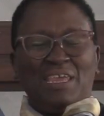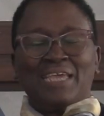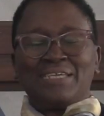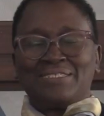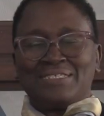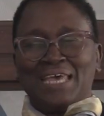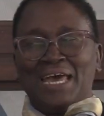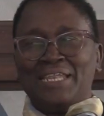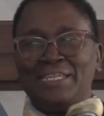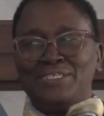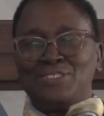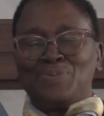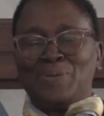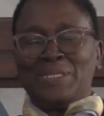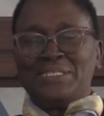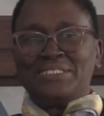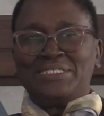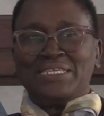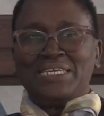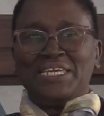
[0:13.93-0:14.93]
exactly
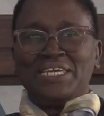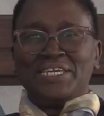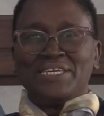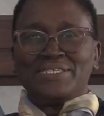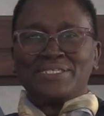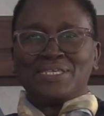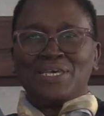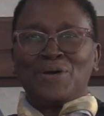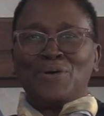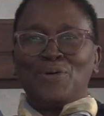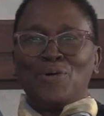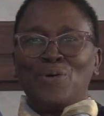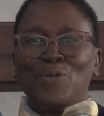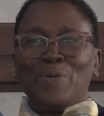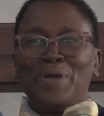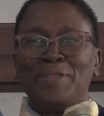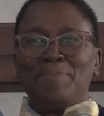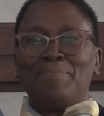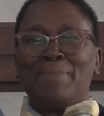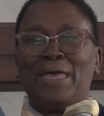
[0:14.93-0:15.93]
20 years ago
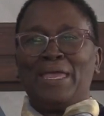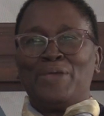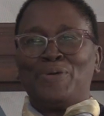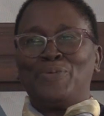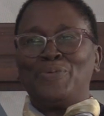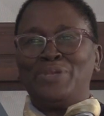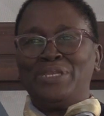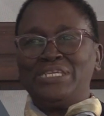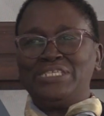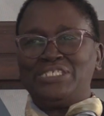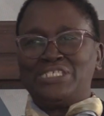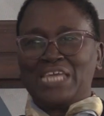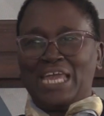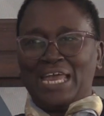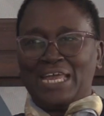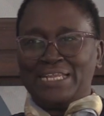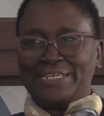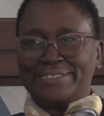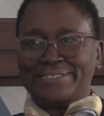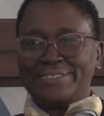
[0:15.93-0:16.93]
when my only
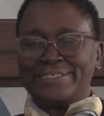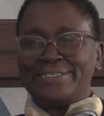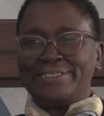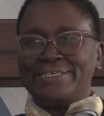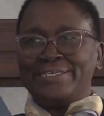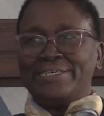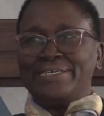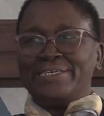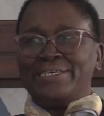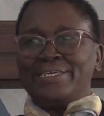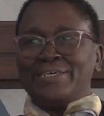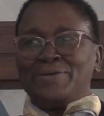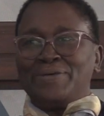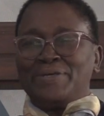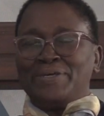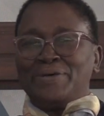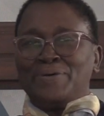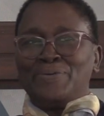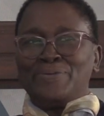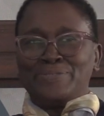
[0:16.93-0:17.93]
child,
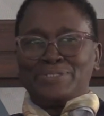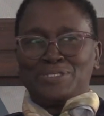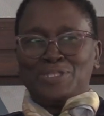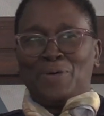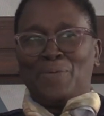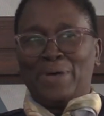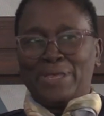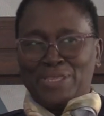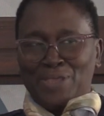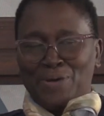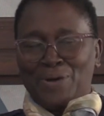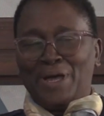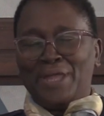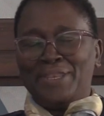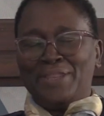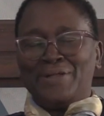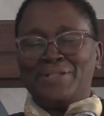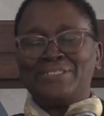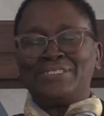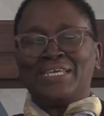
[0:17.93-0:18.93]
who's now a young
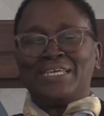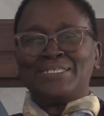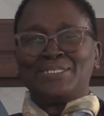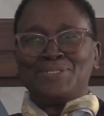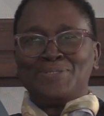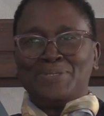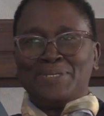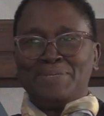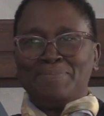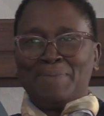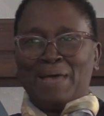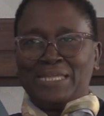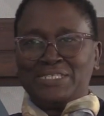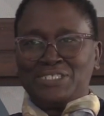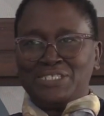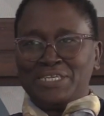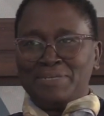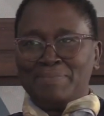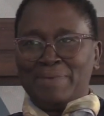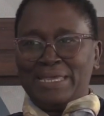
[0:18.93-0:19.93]
adult, as you'd
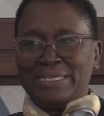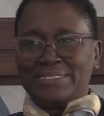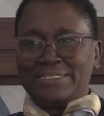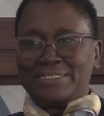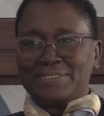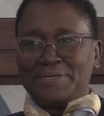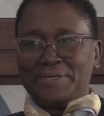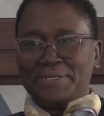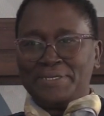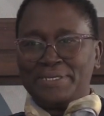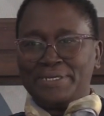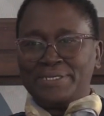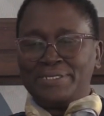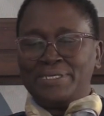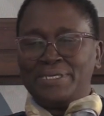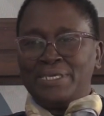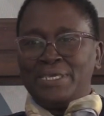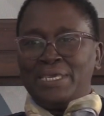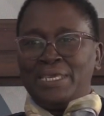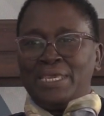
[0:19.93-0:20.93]
imagine, my son,
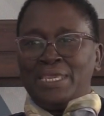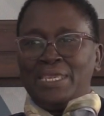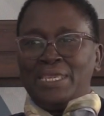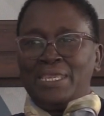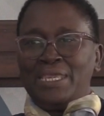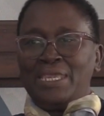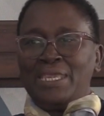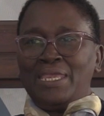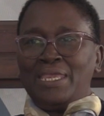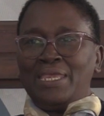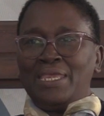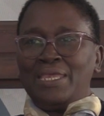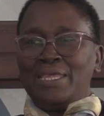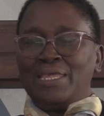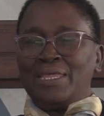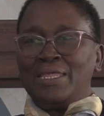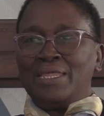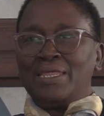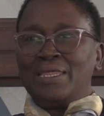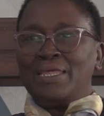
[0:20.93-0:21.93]

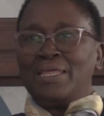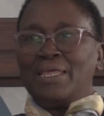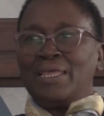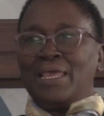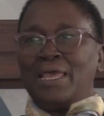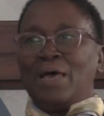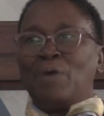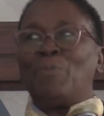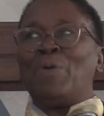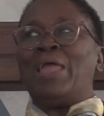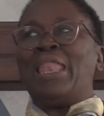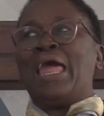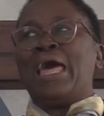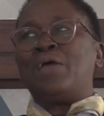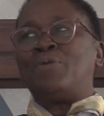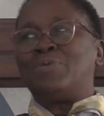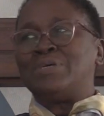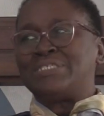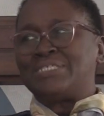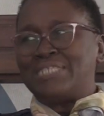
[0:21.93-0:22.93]

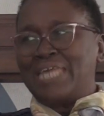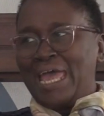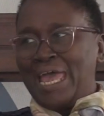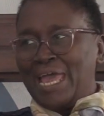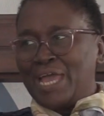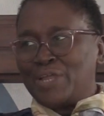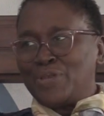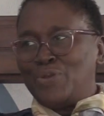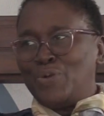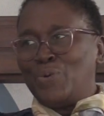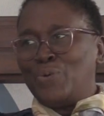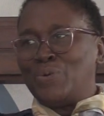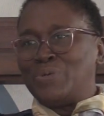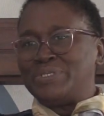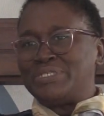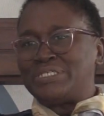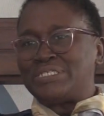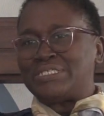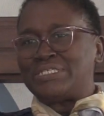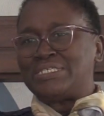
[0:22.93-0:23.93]
I was
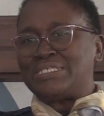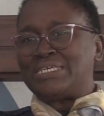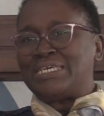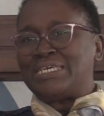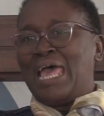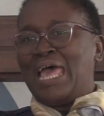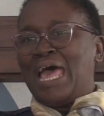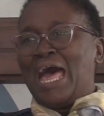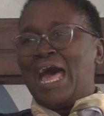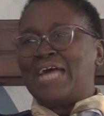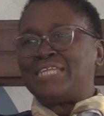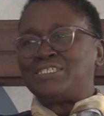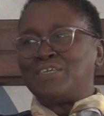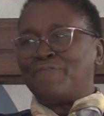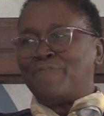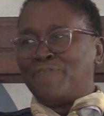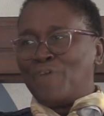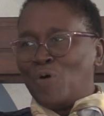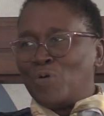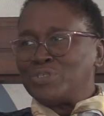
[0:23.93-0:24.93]
diagnosed at a
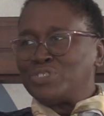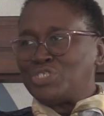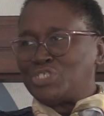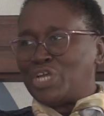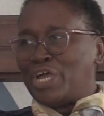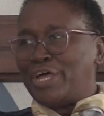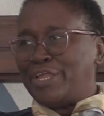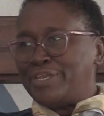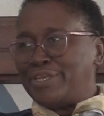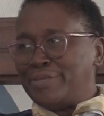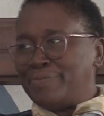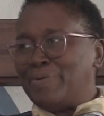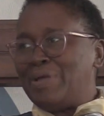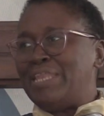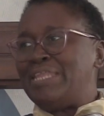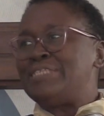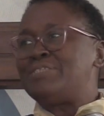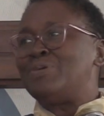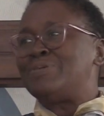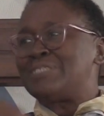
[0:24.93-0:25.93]
function. Well,
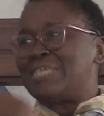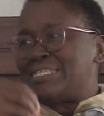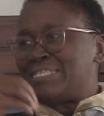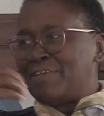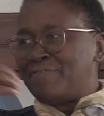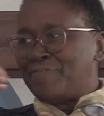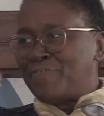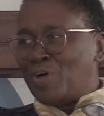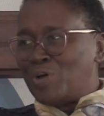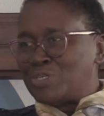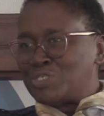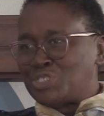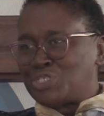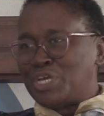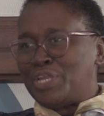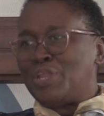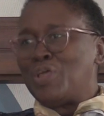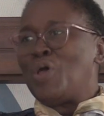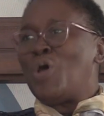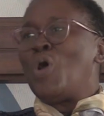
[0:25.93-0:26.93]
it was at a
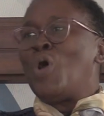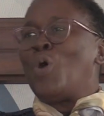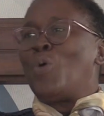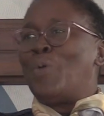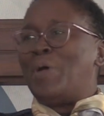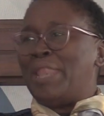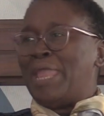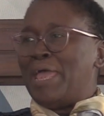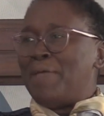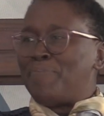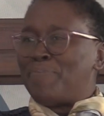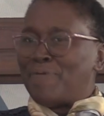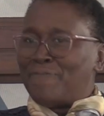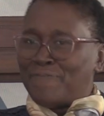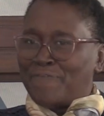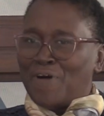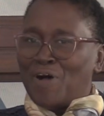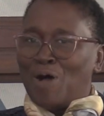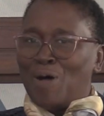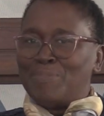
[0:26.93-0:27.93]
function when I
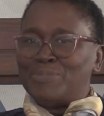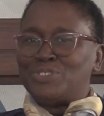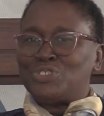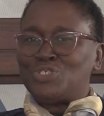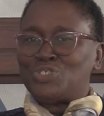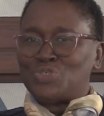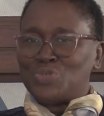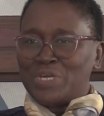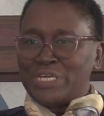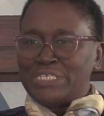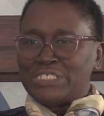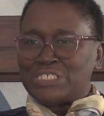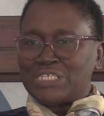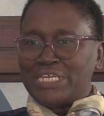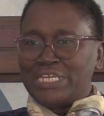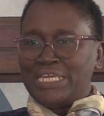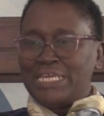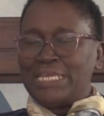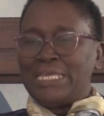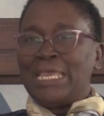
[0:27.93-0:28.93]
performed
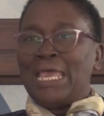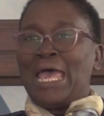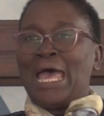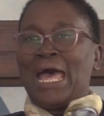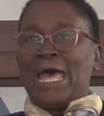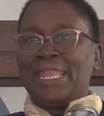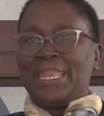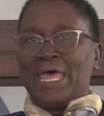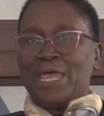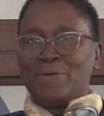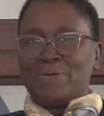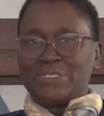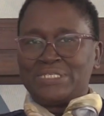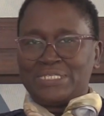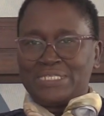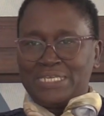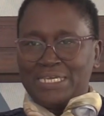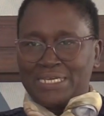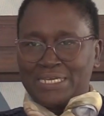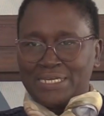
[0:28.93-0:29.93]
strangely, and I was
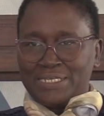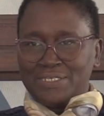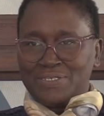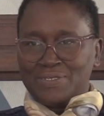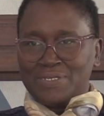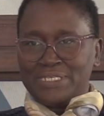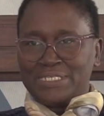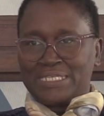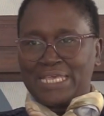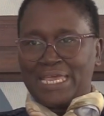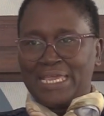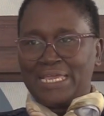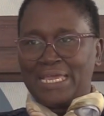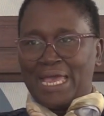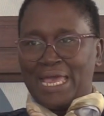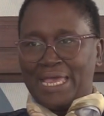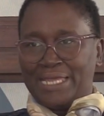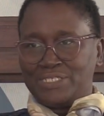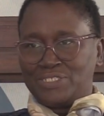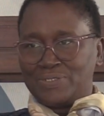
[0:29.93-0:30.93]
taken to the
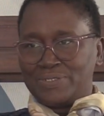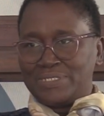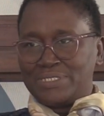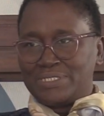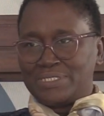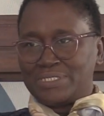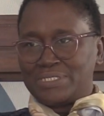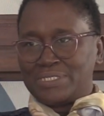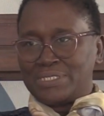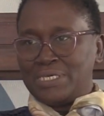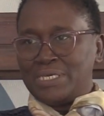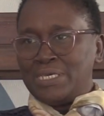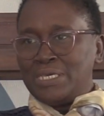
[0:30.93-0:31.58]
psychiatrist.